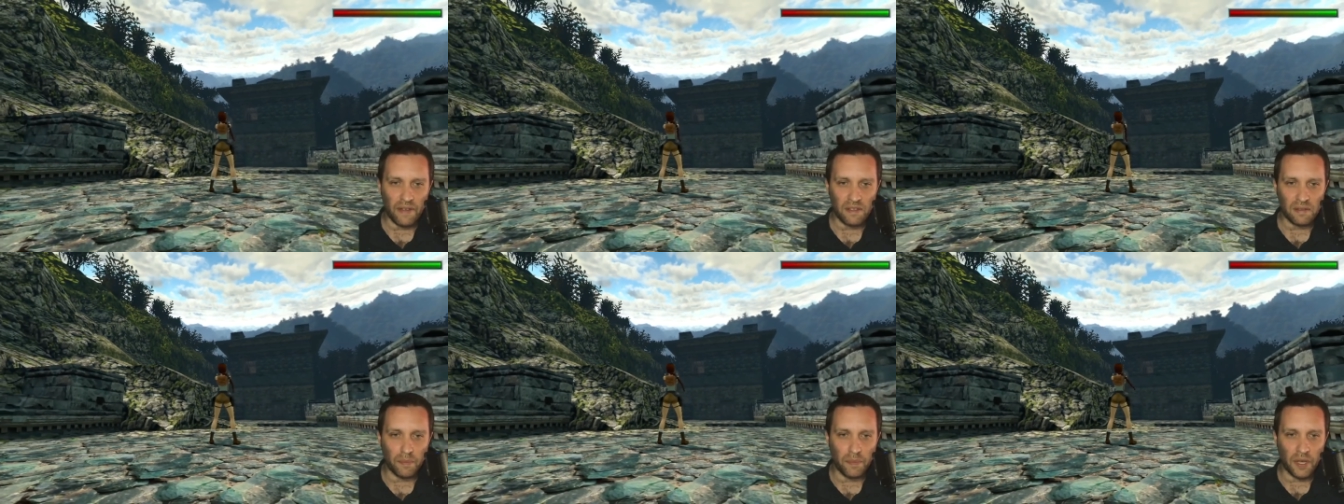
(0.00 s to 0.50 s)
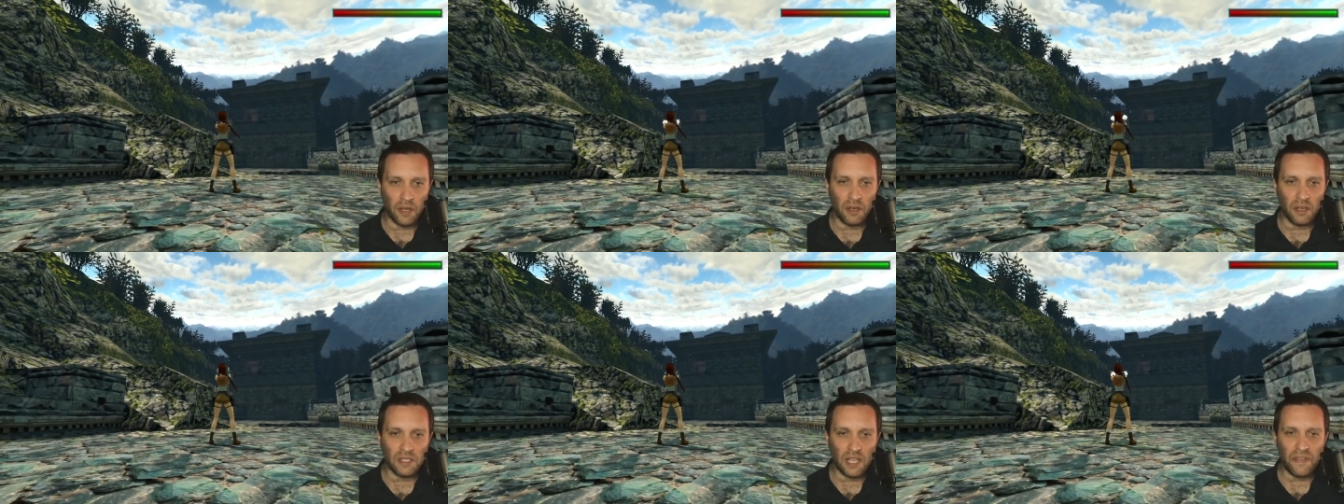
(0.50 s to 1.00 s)
There's some
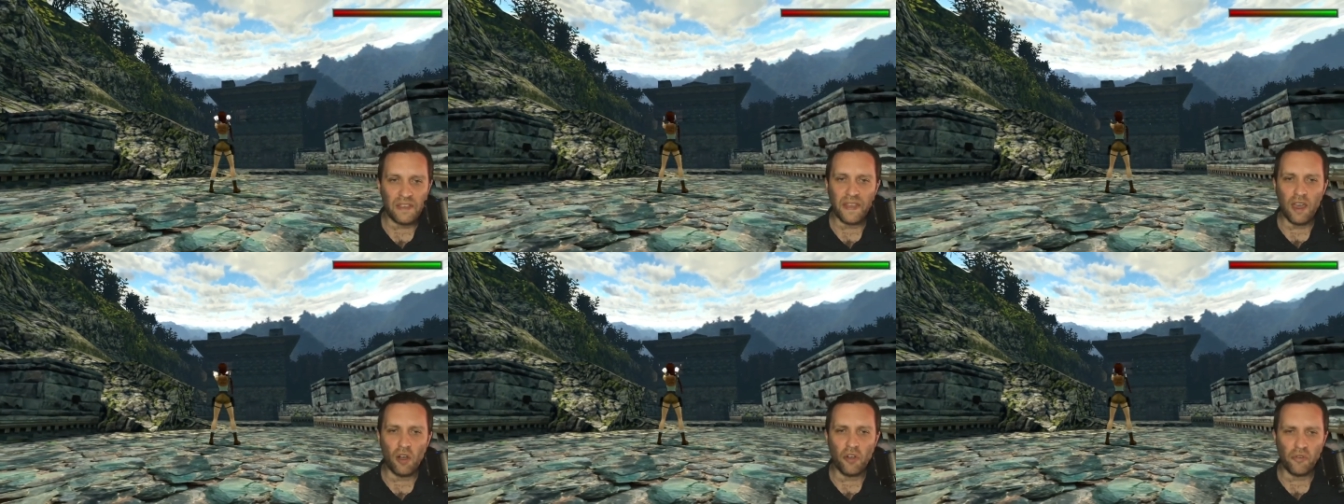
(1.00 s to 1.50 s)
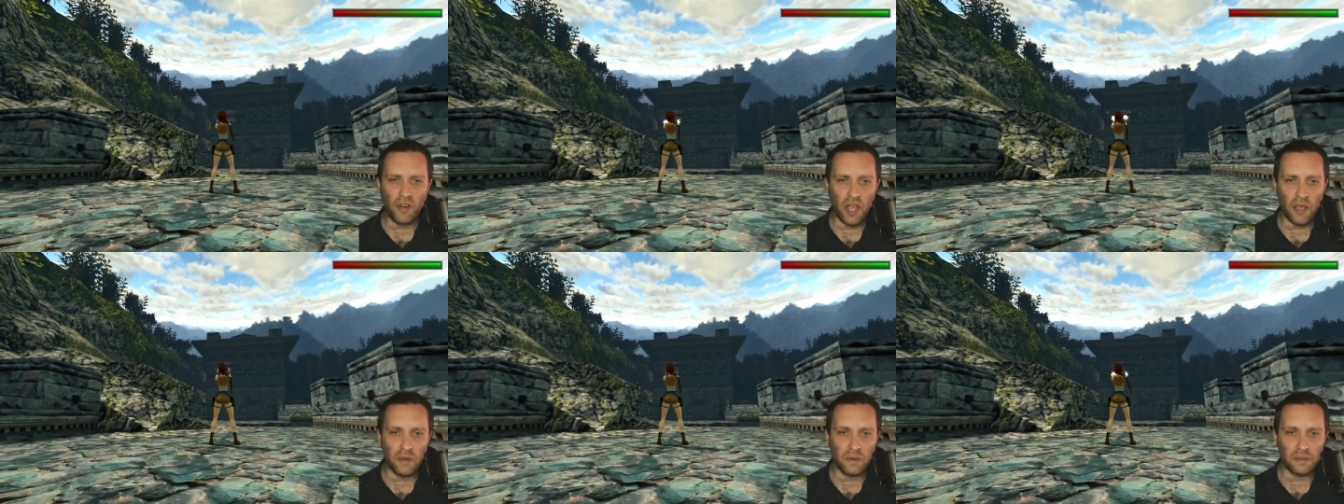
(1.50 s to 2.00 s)
birds. I think they are
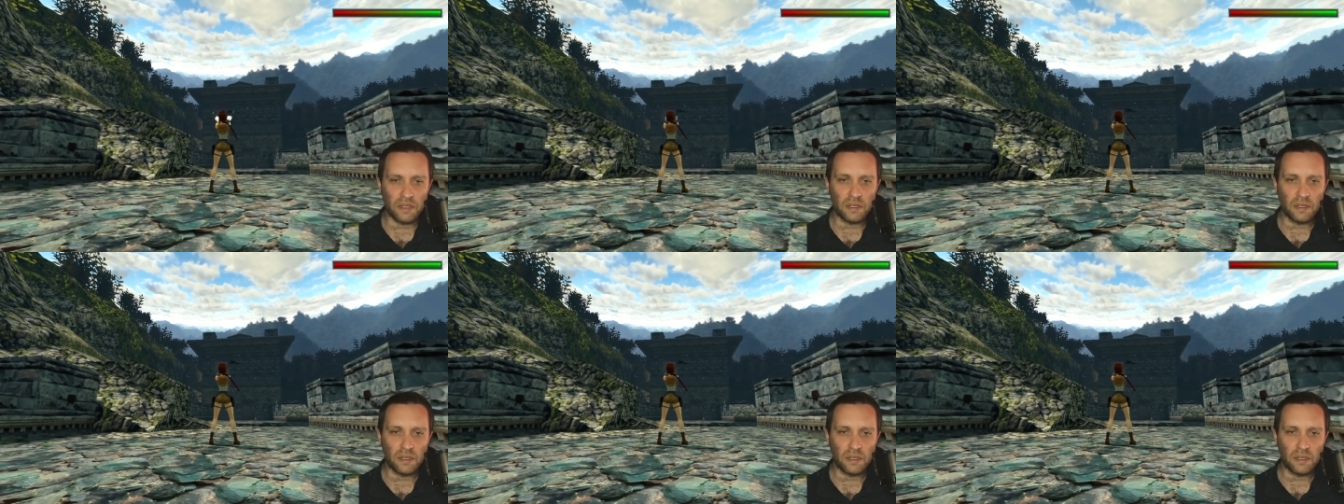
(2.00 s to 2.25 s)
crows.